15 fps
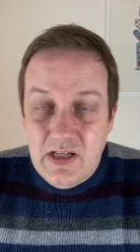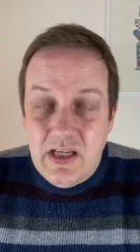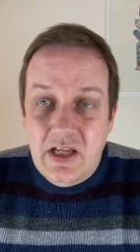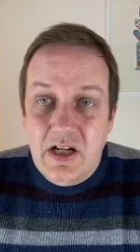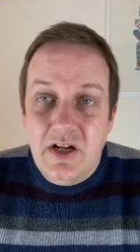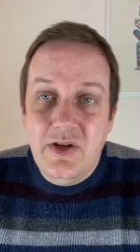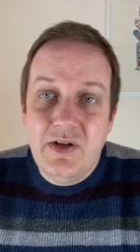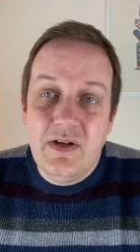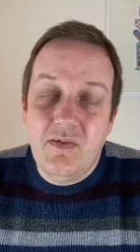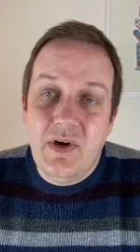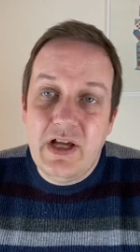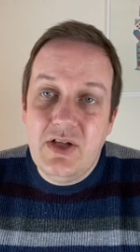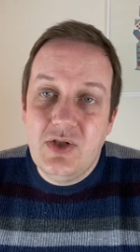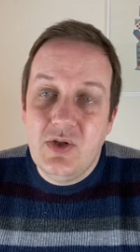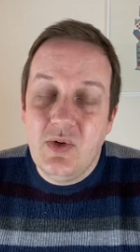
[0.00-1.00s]
including
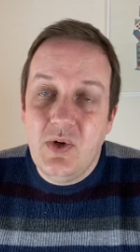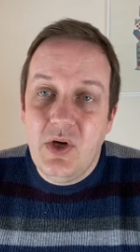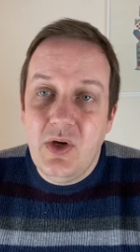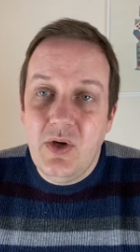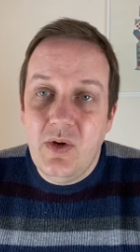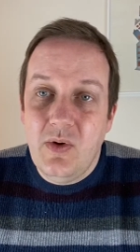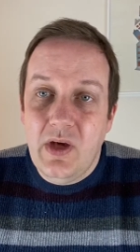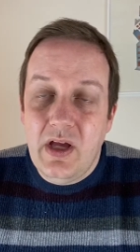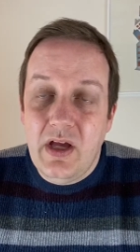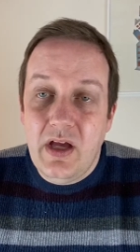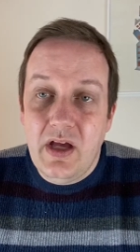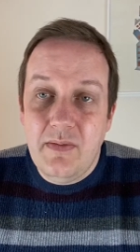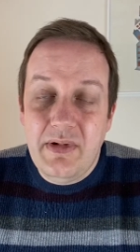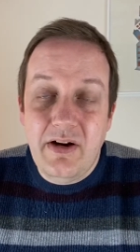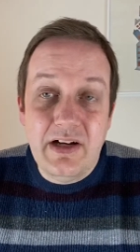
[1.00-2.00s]
Rachel, who
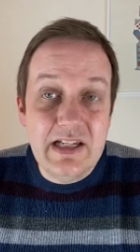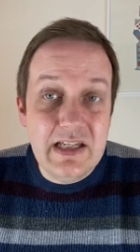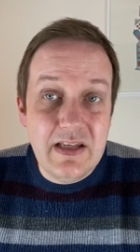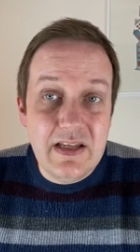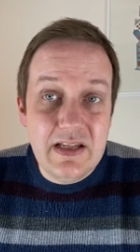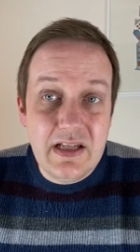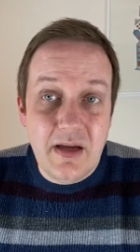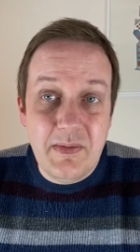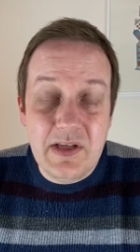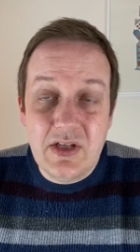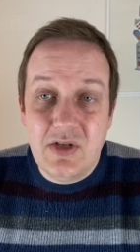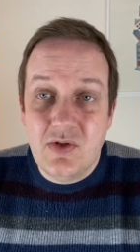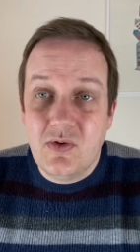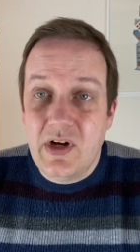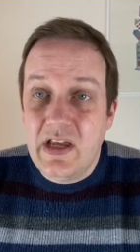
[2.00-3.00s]
apparently did this coming
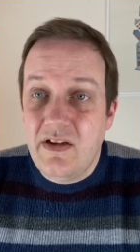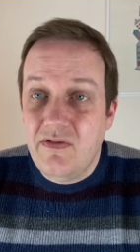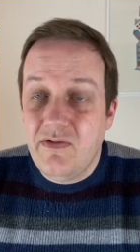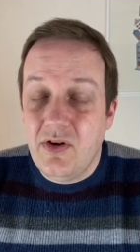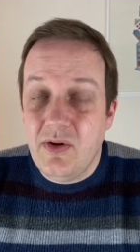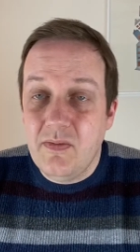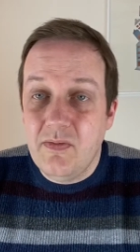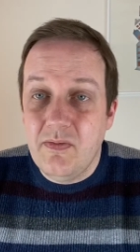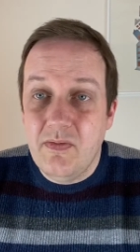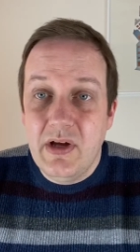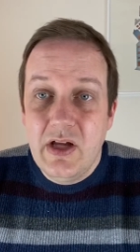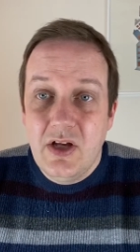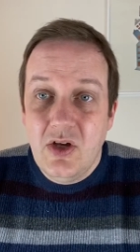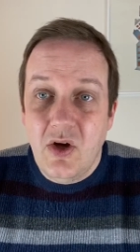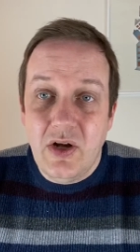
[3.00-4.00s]
straight from
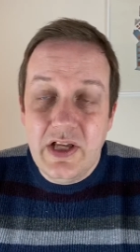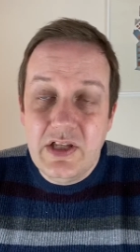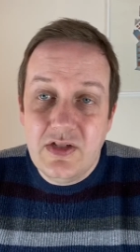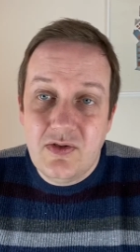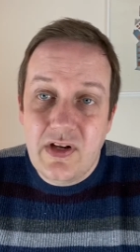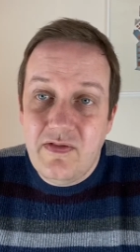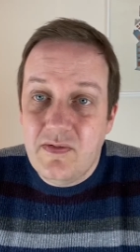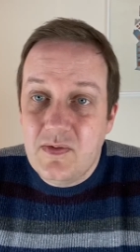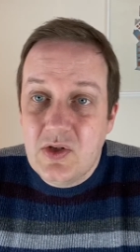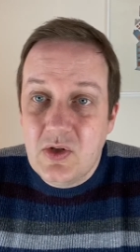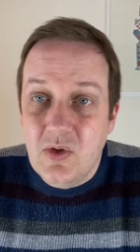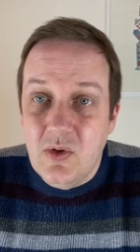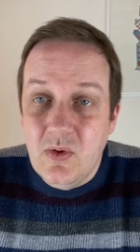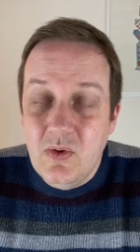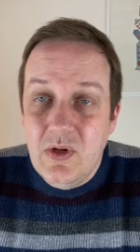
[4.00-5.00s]
college, straight from
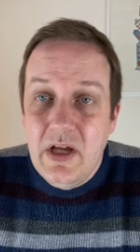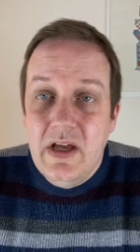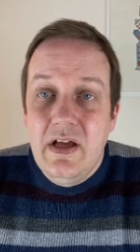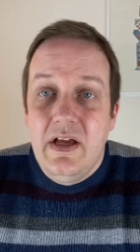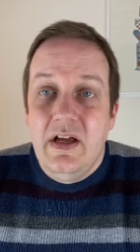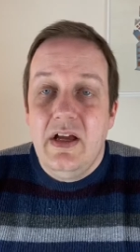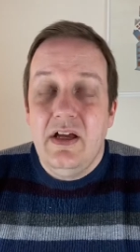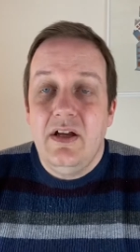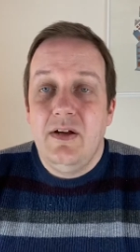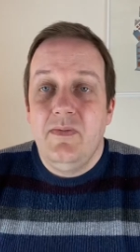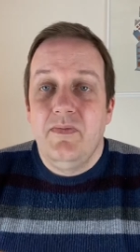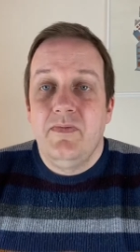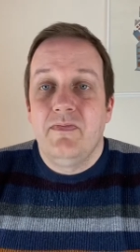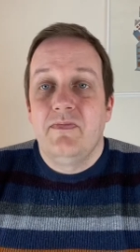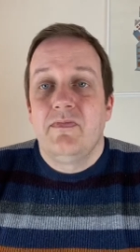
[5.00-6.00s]
school.
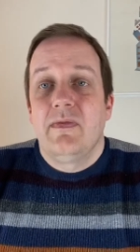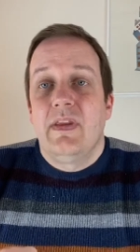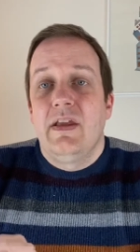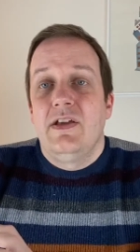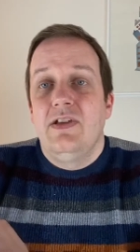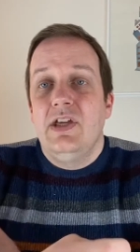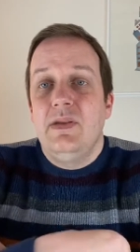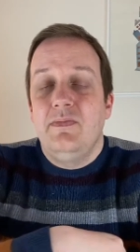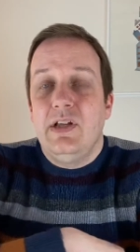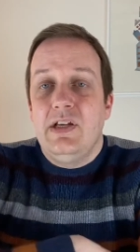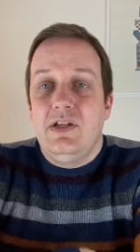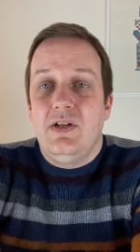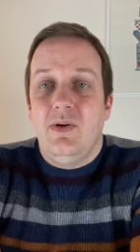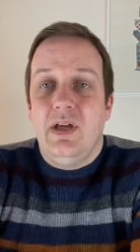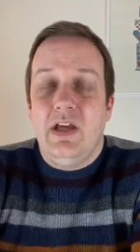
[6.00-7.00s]
She'd been
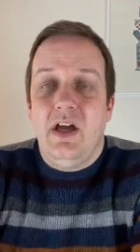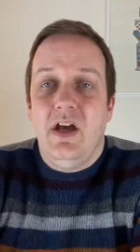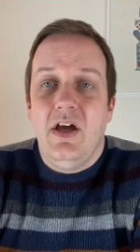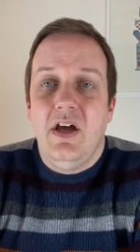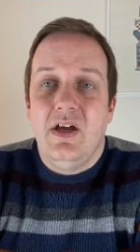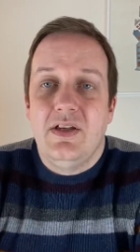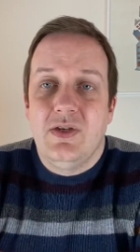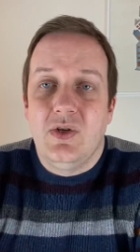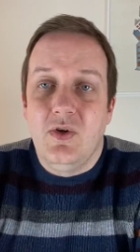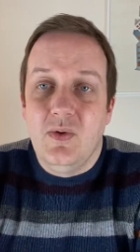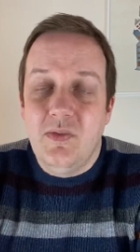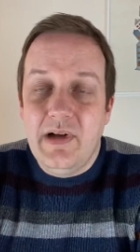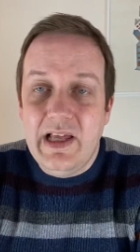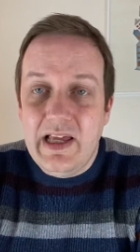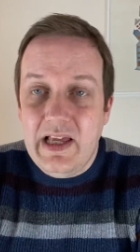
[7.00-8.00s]
doing her school
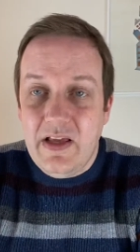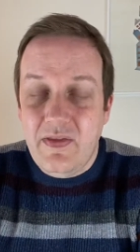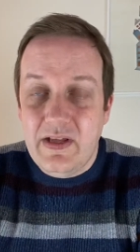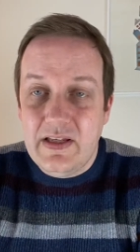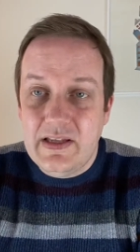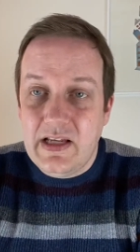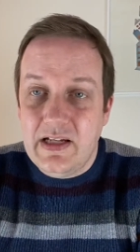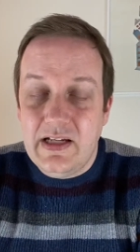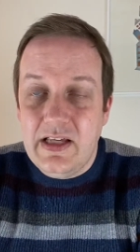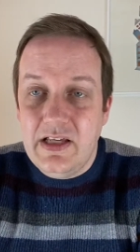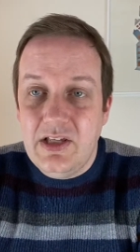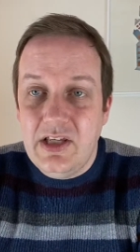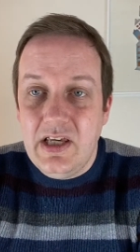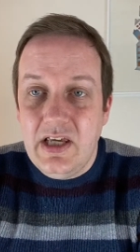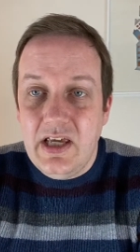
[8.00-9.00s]
play, and then suddenly
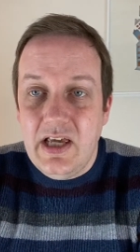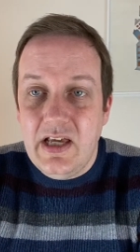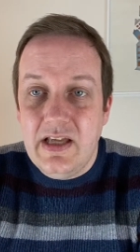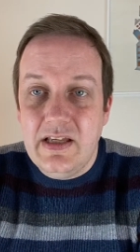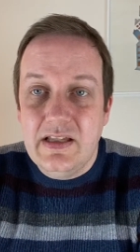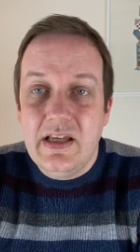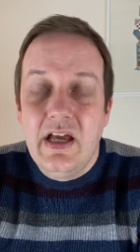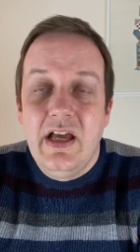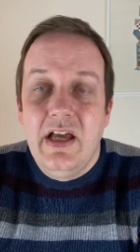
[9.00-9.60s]
she is